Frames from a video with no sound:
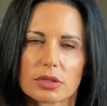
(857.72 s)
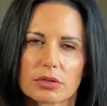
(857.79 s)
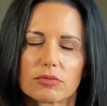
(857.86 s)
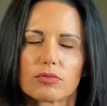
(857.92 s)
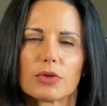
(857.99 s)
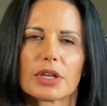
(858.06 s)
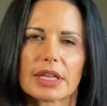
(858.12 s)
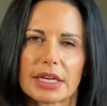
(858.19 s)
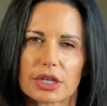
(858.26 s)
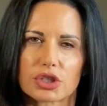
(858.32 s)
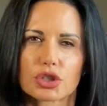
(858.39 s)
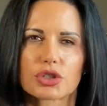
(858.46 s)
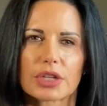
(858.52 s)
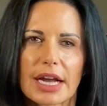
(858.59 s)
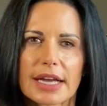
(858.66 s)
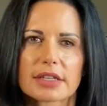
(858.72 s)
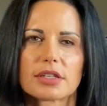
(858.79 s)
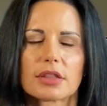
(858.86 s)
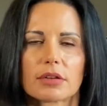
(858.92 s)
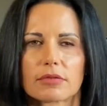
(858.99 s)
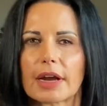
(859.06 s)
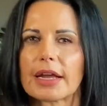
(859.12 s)
really attract
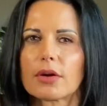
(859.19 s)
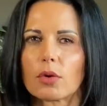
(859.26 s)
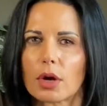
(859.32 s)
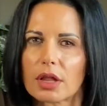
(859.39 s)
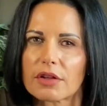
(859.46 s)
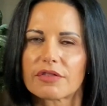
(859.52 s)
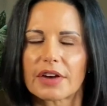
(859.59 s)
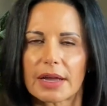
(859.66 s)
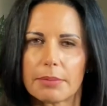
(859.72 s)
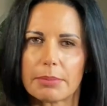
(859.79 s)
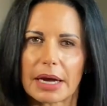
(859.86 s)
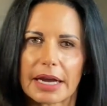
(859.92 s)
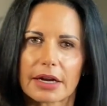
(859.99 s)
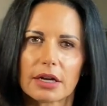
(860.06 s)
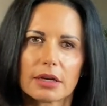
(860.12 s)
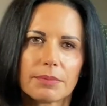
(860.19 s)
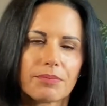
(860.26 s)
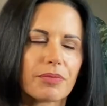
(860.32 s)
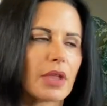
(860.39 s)
the right qualified buyer.